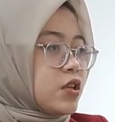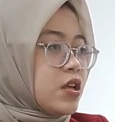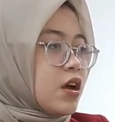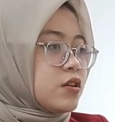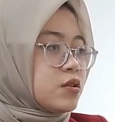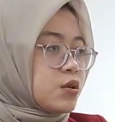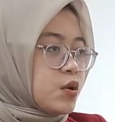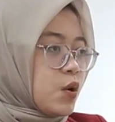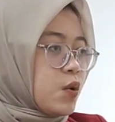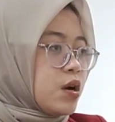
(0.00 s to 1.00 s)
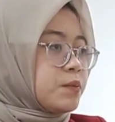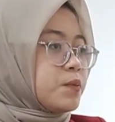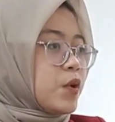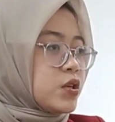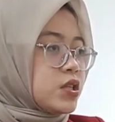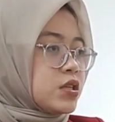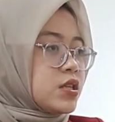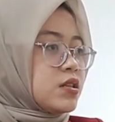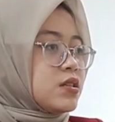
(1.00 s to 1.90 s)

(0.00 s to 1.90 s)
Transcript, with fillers: undergo a position